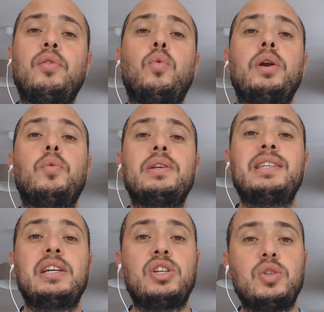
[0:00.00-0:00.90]
one-on-one
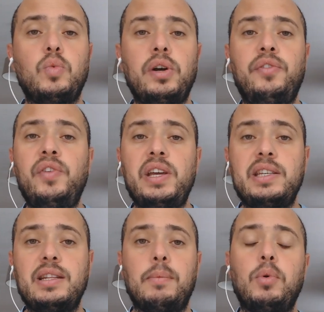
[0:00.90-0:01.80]
sessions worth it is
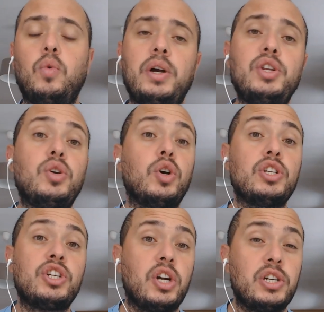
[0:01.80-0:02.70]
number one, you've got to
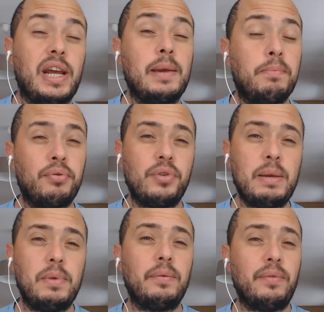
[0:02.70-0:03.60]
charge a
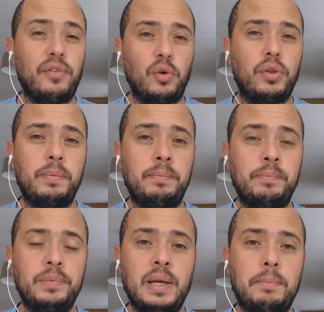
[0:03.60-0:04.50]
premium for them.
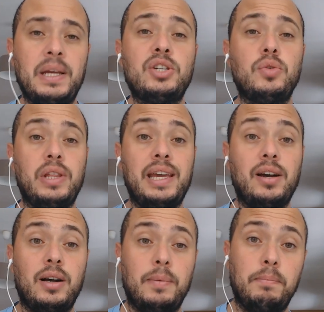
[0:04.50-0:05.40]
Make sure they
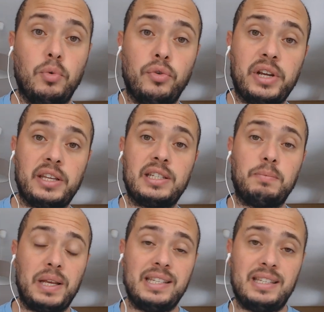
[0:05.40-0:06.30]
are more
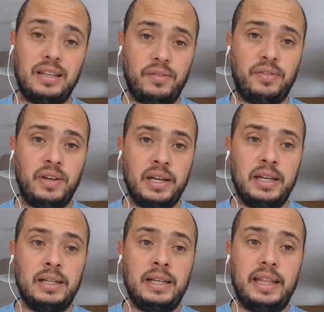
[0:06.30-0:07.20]
expensive
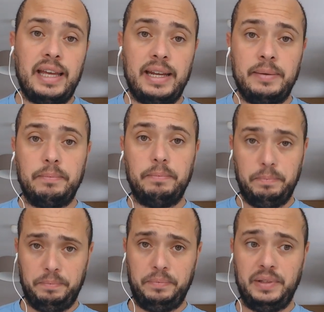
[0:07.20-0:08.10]
than
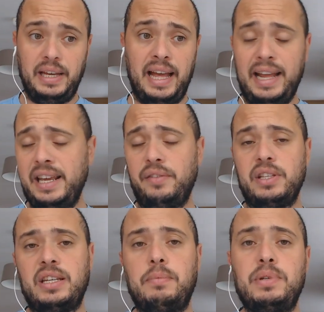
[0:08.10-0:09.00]
any other
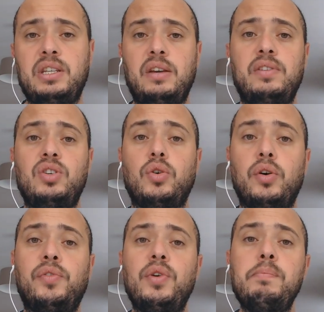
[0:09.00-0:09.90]
type of service you're
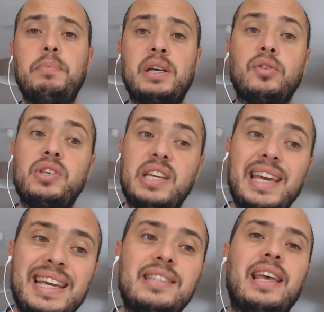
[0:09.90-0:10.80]
offering because it
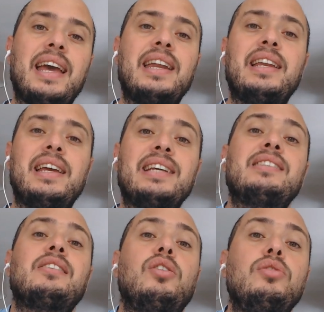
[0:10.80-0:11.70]
is an
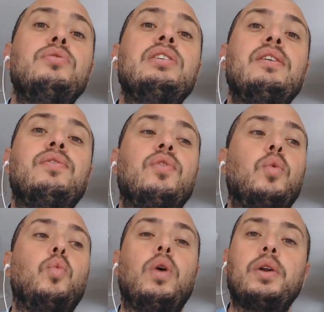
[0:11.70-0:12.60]
exclusive
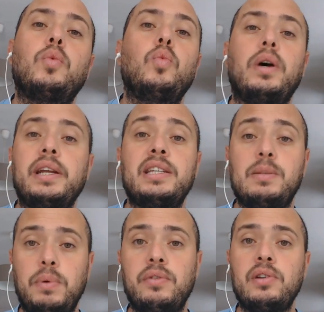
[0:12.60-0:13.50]
one-on-one -on -one
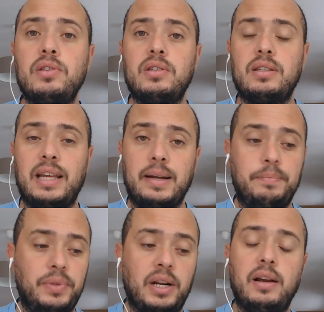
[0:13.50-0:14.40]
experience that
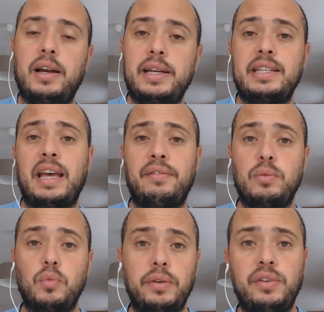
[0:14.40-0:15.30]
the client is having
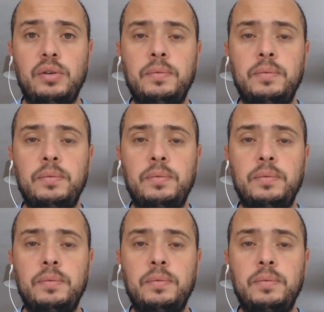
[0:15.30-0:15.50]
with you.